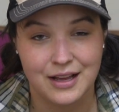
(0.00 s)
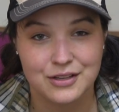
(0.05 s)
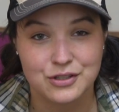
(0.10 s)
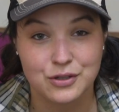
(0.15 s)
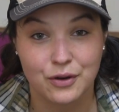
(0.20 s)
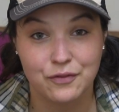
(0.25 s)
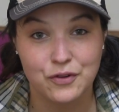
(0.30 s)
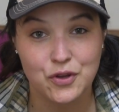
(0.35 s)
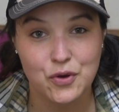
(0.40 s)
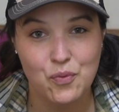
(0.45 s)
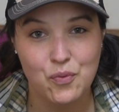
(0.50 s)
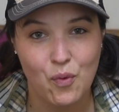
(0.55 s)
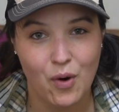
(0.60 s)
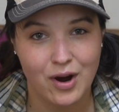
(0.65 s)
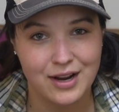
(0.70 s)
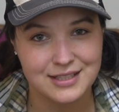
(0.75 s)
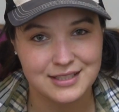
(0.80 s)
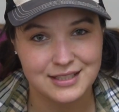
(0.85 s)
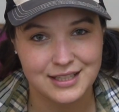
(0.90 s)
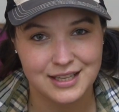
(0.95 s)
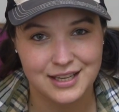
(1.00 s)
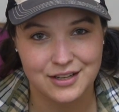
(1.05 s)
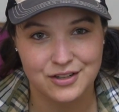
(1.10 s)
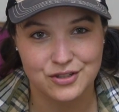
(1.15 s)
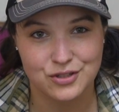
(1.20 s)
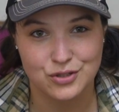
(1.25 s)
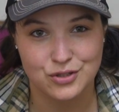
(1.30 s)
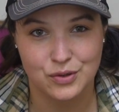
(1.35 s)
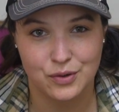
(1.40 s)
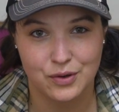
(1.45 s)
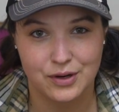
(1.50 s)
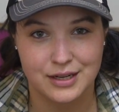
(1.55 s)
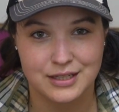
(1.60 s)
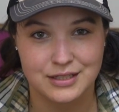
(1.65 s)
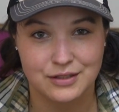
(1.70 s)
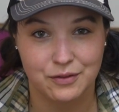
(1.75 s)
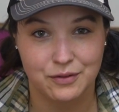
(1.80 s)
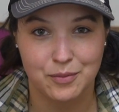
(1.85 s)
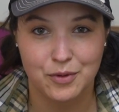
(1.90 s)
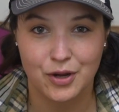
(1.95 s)
So if you want to hear
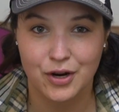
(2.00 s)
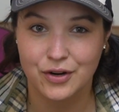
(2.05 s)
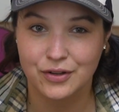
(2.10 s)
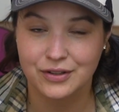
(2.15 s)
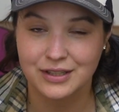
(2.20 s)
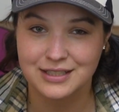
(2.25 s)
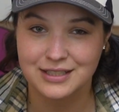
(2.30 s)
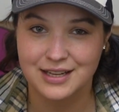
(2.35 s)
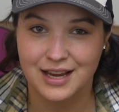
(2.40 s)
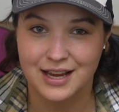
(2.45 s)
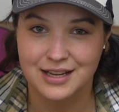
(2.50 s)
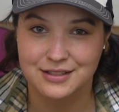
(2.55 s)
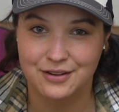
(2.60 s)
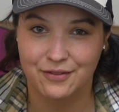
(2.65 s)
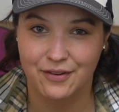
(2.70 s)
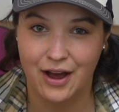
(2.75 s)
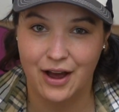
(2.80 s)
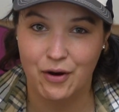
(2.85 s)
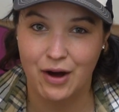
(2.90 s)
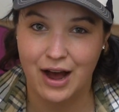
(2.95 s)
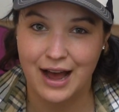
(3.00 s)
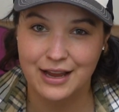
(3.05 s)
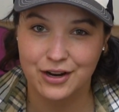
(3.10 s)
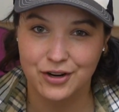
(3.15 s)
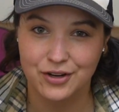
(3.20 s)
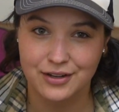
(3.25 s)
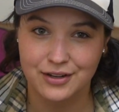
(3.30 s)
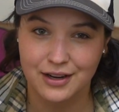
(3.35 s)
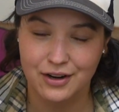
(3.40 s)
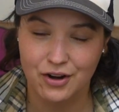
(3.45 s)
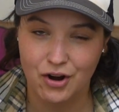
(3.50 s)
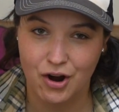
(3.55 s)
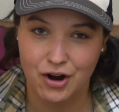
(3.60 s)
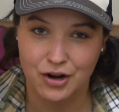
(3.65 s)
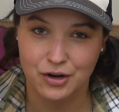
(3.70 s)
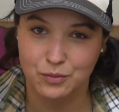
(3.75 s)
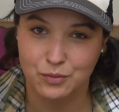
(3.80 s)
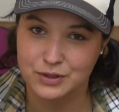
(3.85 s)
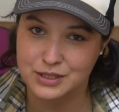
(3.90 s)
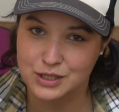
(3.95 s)
stories from the early days of how iron in
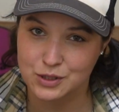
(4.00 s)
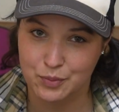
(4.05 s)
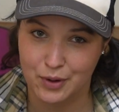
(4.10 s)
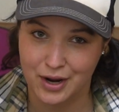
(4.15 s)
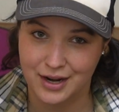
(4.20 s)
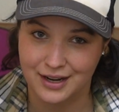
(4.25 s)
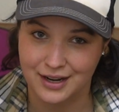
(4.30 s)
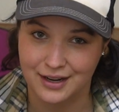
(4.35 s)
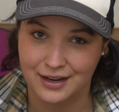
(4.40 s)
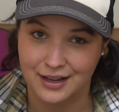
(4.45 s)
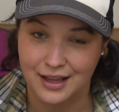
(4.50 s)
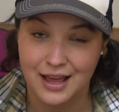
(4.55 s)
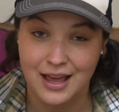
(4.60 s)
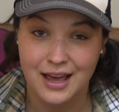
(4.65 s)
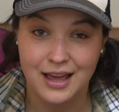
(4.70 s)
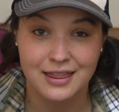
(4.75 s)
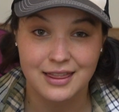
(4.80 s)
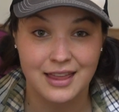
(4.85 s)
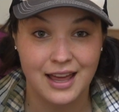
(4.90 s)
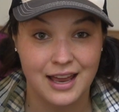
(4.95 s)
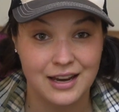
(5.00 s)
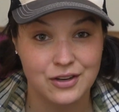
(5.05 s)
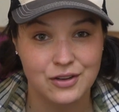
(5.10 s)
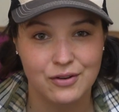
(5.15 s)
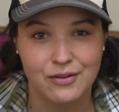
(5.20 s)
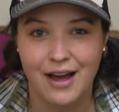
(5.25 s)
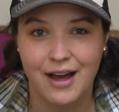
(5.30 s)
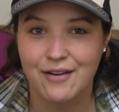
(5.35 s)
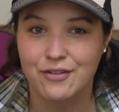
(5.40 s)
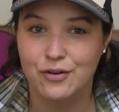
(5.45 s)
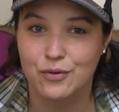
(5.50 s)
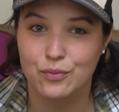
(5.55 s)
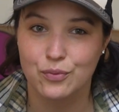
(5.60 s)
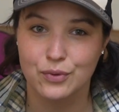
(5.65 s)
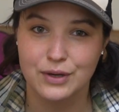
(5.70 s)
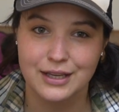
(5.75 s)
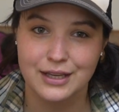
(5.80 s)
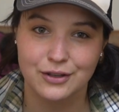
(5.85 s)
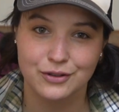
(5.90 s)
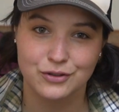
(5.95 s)
art was spreading, then you'll have a
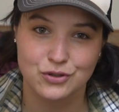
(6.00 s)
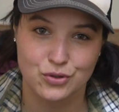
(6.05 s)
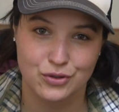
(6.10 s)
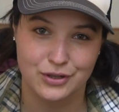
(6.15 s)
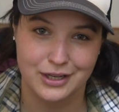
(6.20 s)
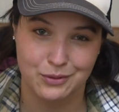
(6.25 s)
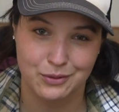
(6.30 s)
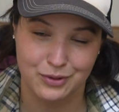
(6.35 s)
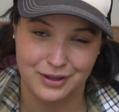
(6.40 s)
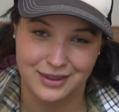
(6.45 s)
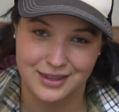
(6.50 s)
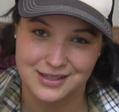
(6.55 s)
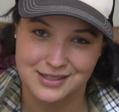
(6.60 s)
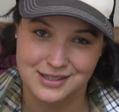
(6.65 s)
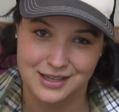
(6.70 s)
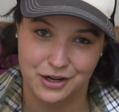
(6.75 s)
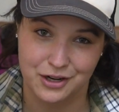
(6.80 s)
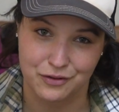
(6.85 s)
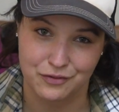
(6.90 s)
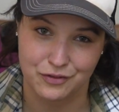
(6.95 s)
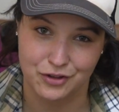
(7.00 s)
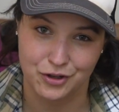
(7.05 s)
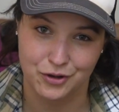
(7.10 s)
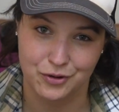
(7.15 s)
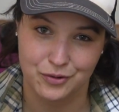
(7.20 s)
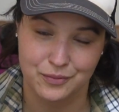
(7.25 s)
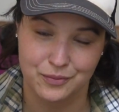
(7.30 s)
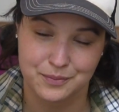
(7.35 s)
real treat with this interview.